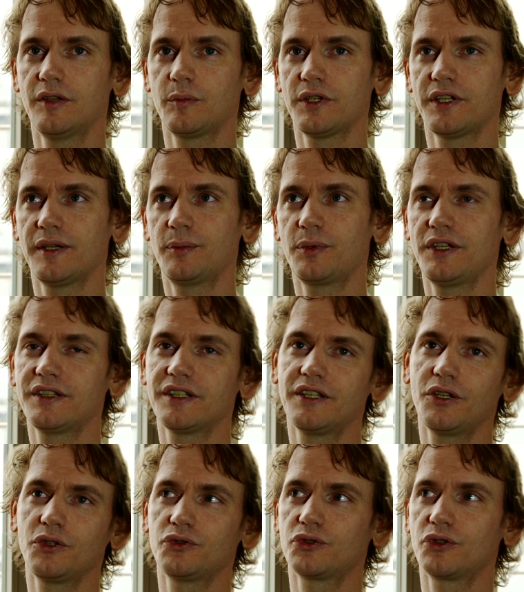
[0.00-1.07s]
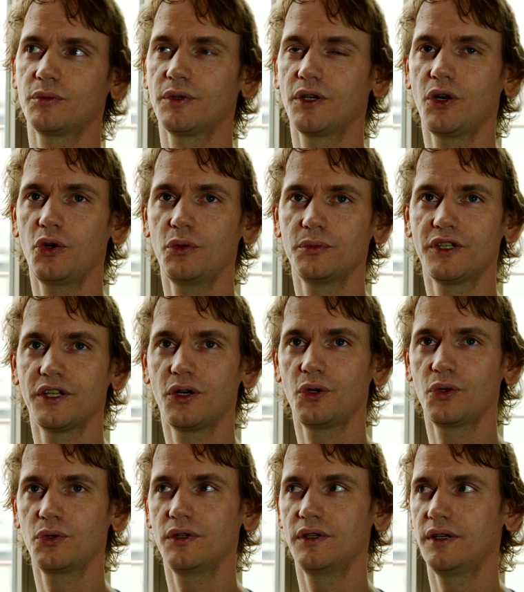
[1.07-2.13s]
But I printed out from the home the
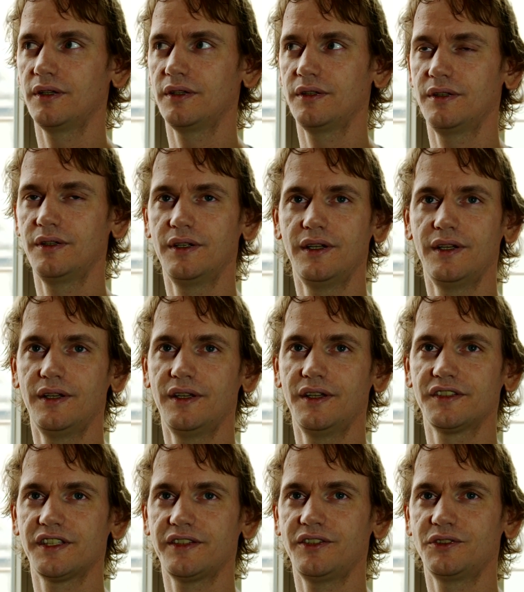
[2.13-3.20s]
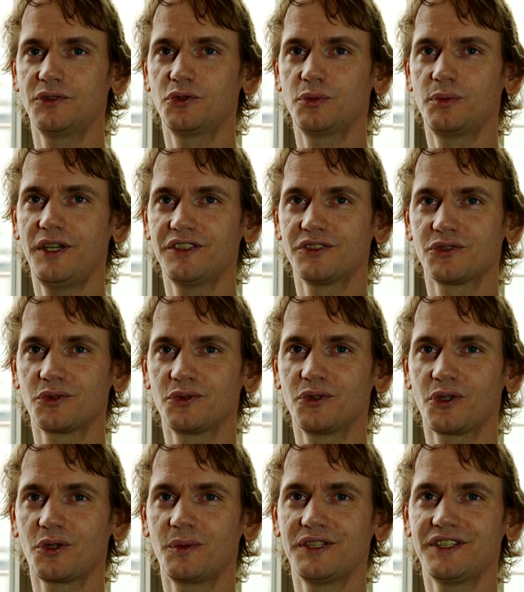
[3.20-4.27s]
whole 72 pages of
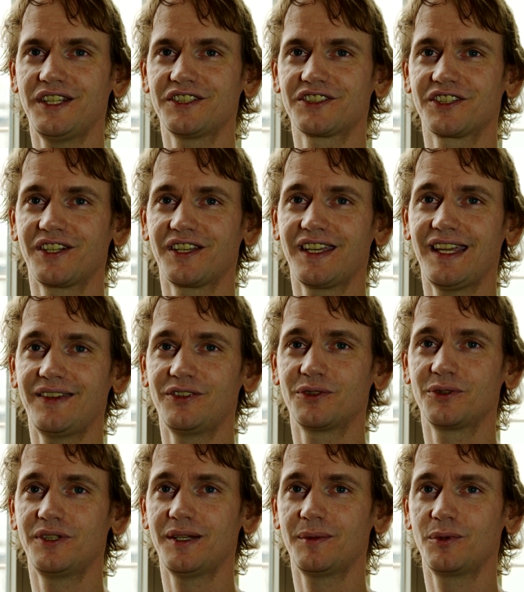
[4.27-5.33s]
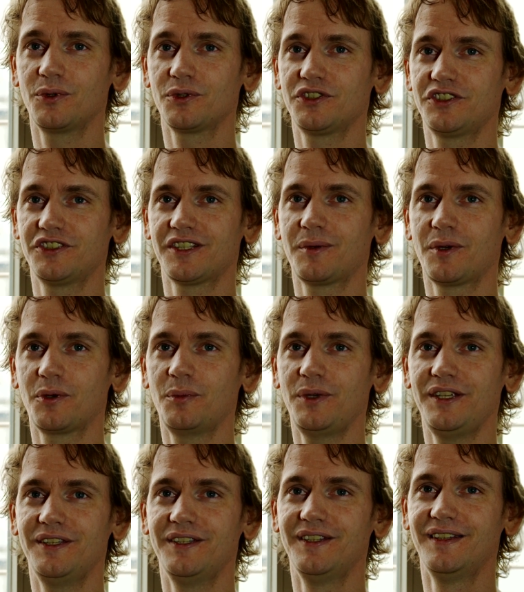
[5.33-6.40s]
documentation and gave it to them. Look, this is about
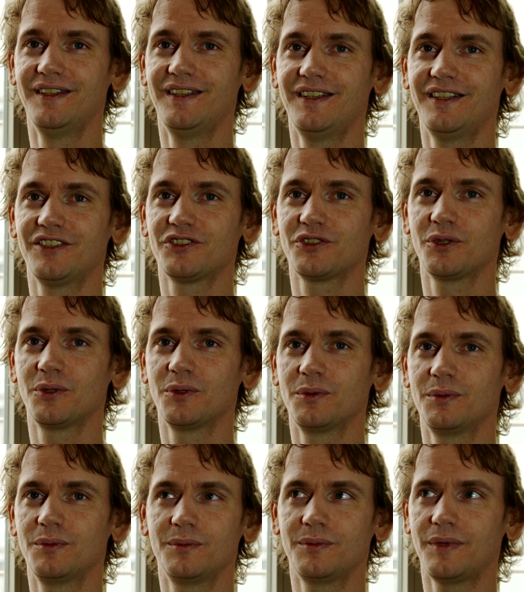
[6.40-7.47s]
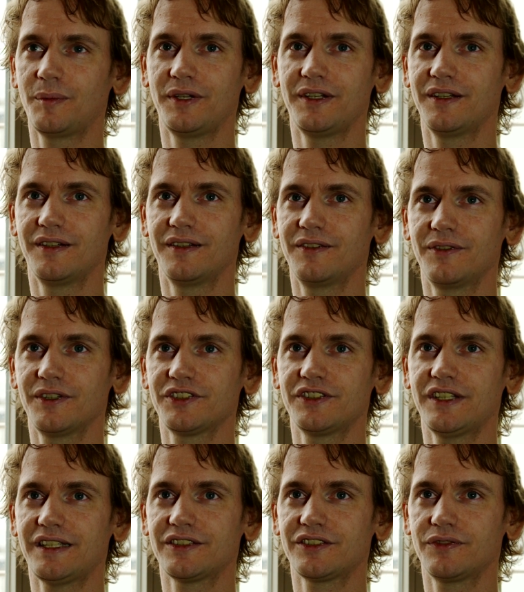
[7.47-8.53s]
me. So, I mean, what's
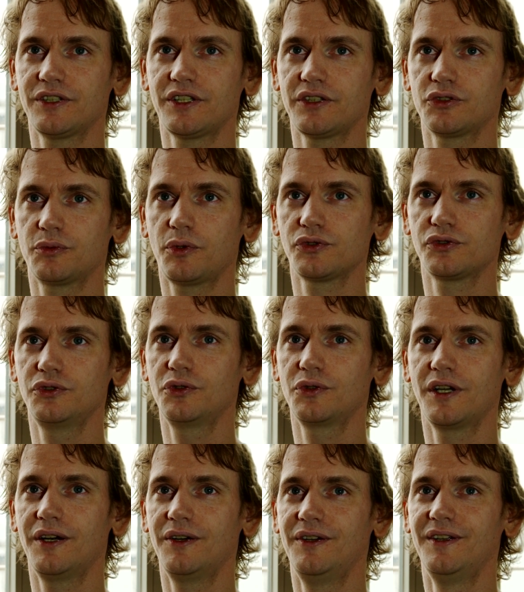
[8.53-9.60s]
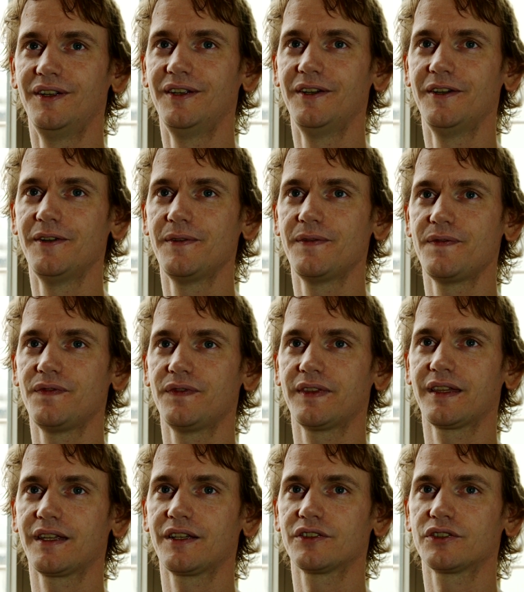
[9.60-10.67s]
next? What am I supposed to do now?
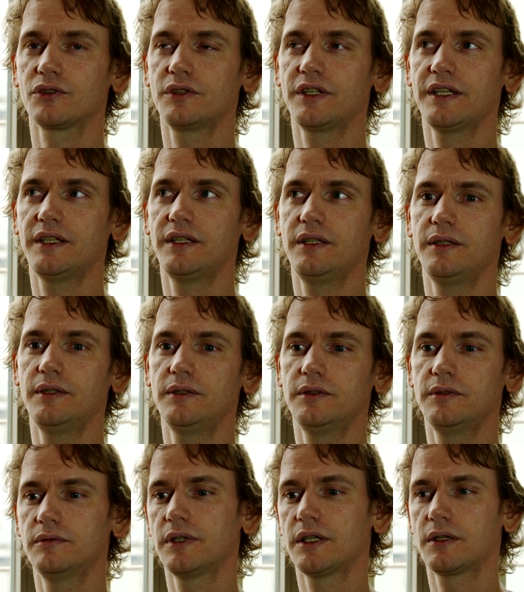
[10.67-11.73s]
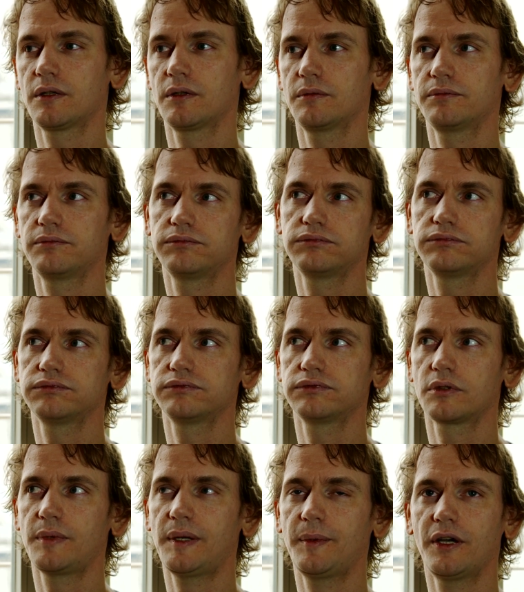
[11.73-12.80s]
So they were
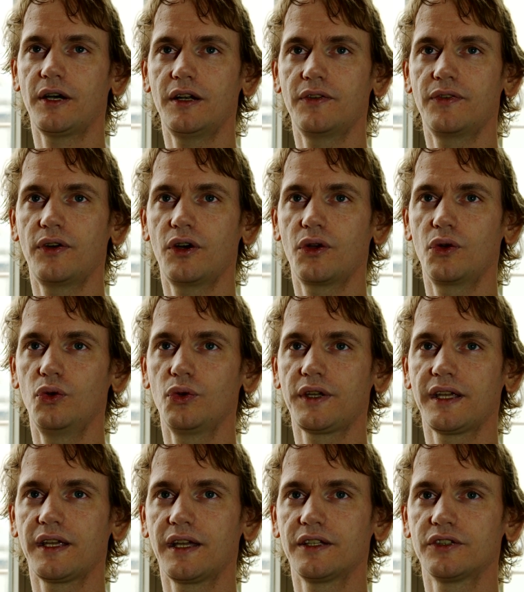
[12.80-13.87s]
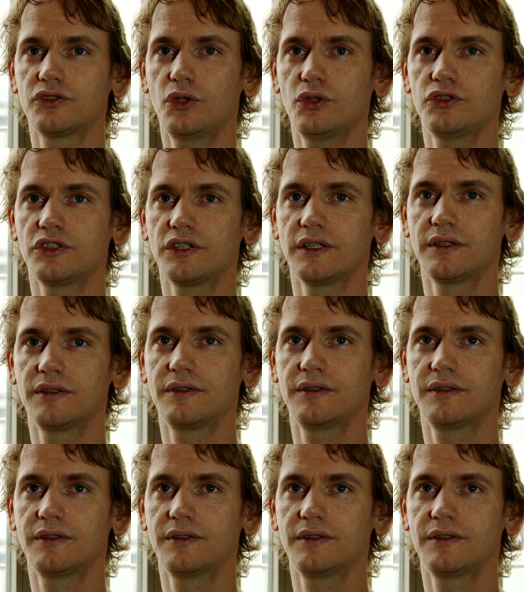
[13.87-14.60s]
for maybe half hour looking and searching.